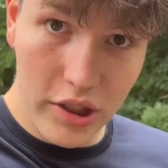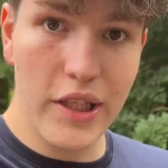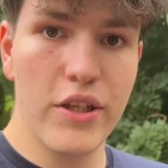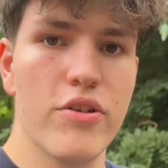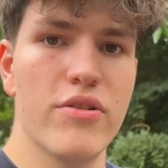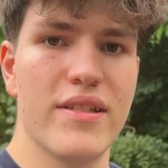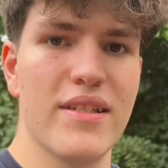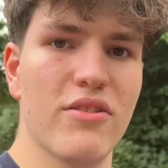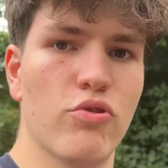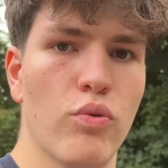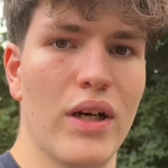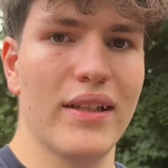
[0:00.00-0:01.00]

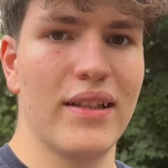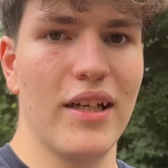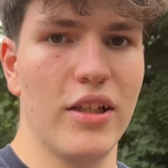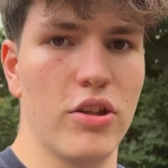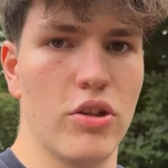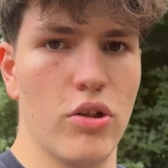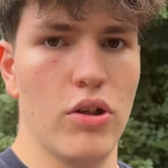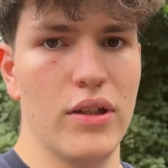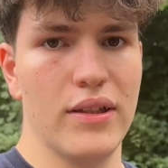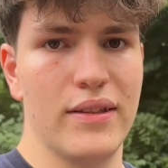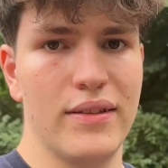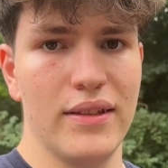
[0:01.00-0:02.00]
uses what I told
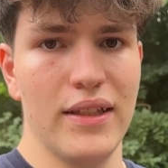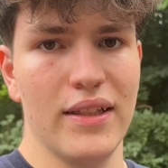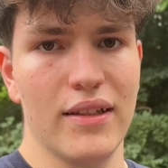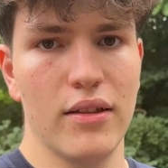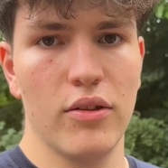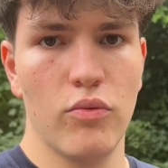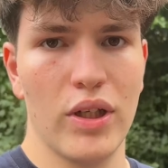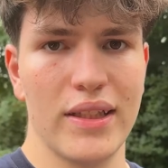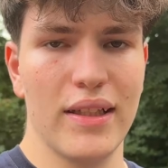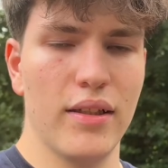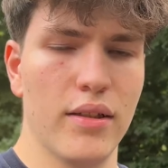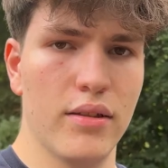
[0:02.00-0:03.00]
in what
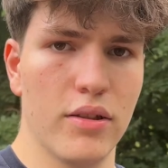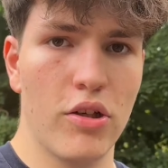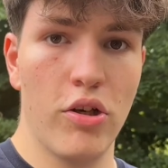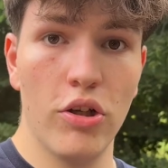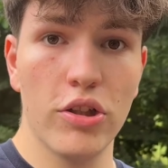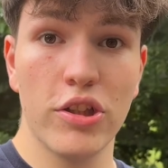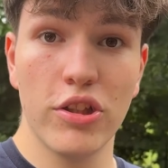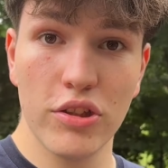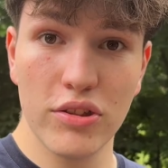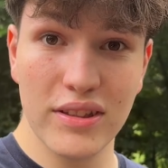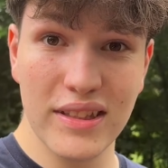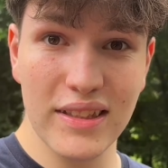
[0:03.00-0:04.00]
I Claude
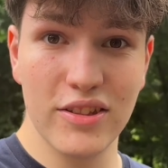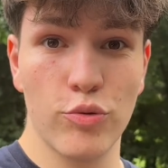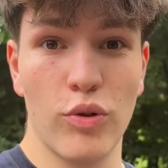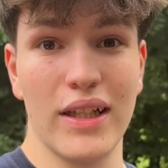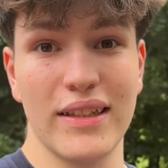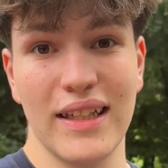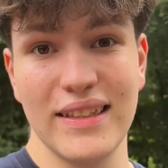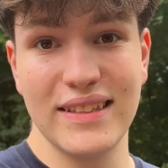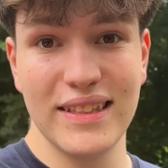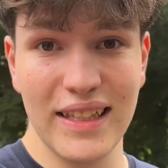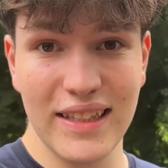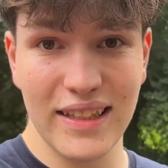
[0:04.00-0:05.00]
uses what I
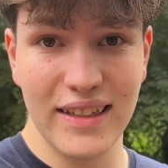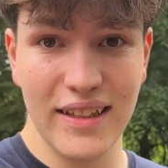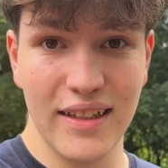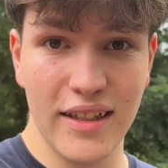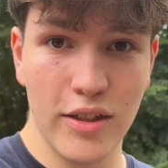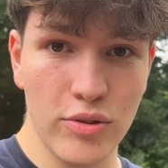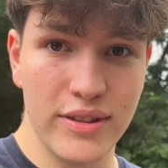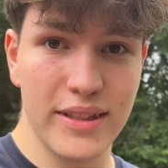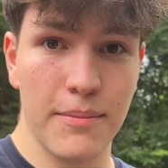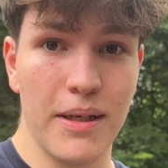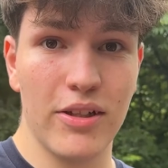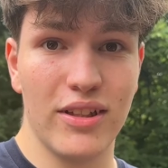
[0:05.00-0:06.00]
said in the notes
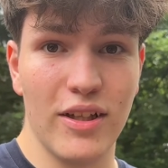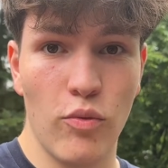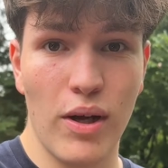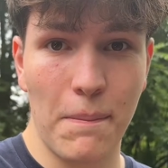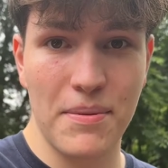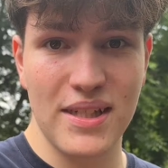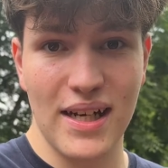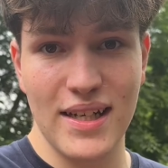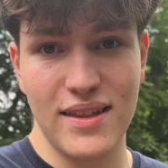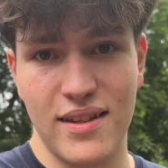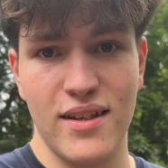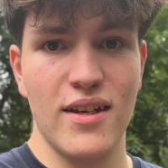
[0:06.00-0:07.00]
about the website.
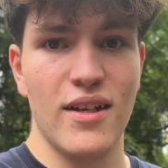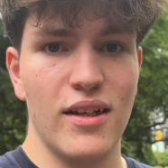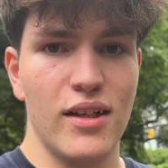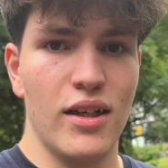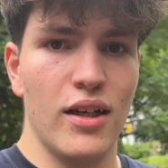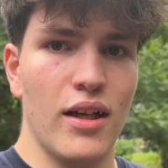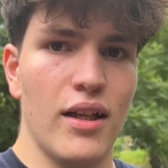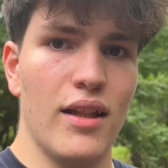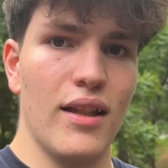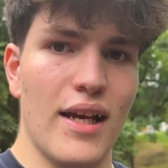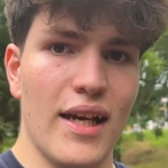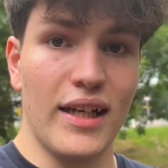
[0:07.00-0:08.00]

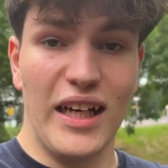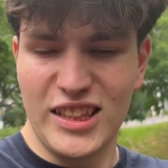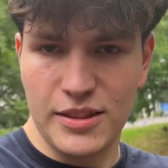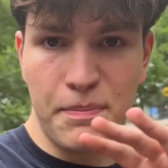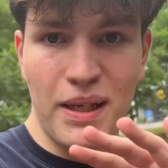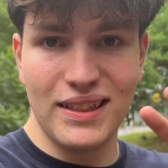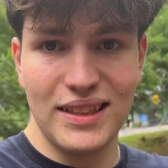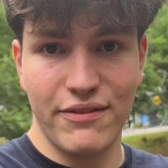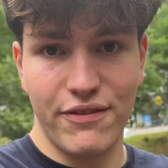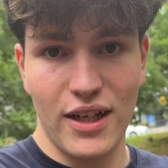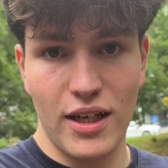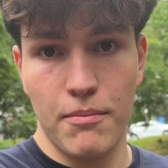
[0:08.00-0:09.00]
Like I
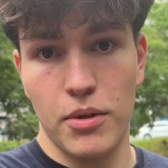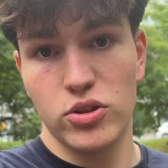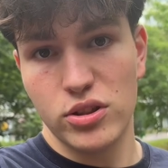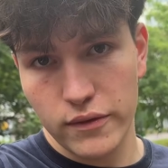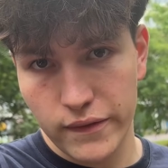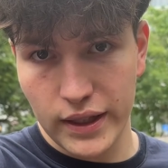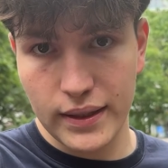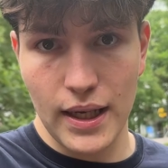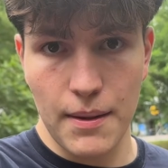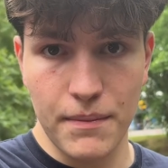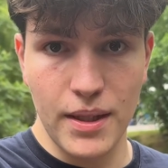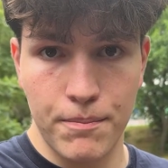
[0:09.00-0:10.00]
specify most of the
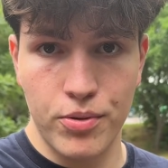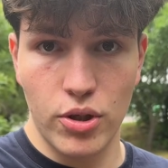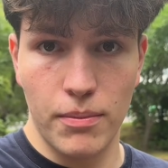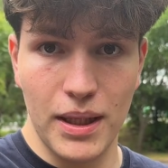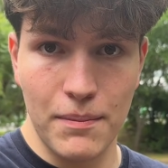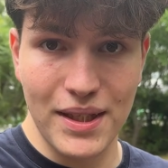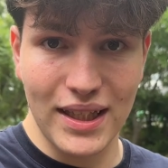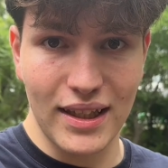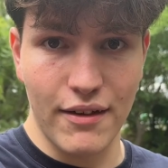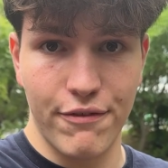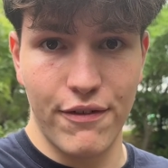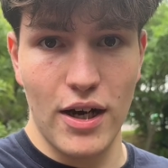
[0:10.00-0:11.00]
time the problem that
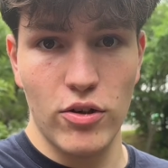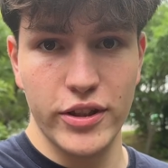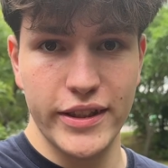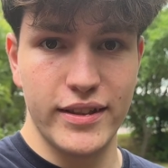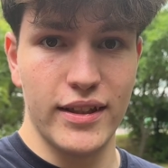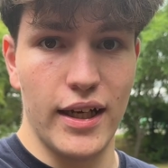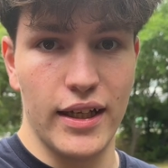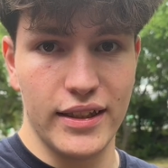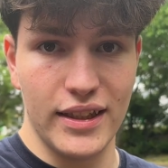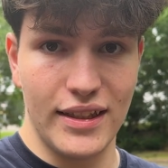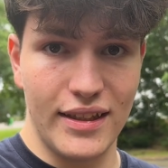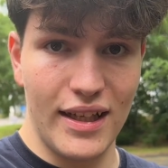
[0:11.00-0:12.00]
I found, and
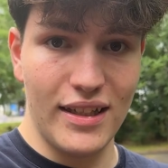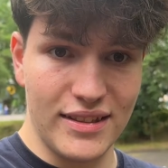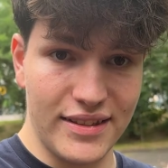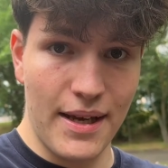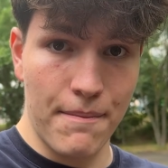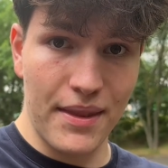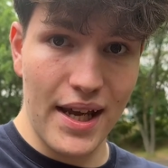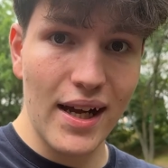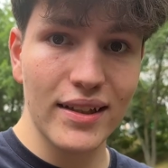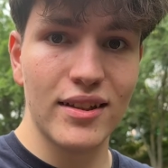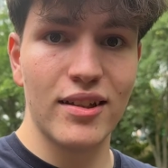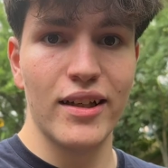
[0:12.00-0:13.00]
it tells them
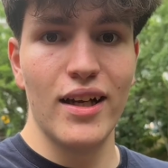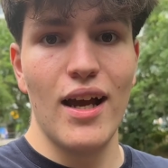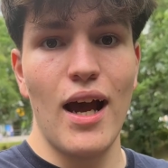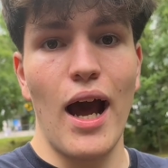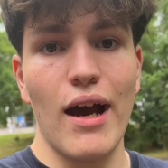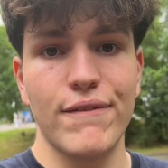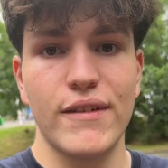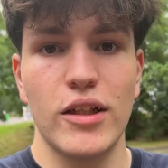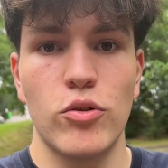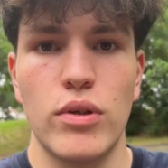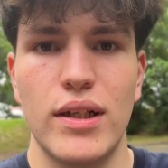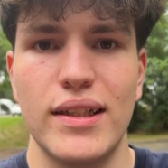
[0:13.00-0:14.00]
that.
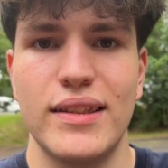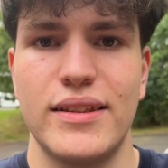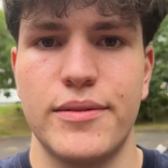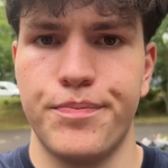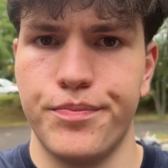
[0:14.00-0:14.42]
Afterwards,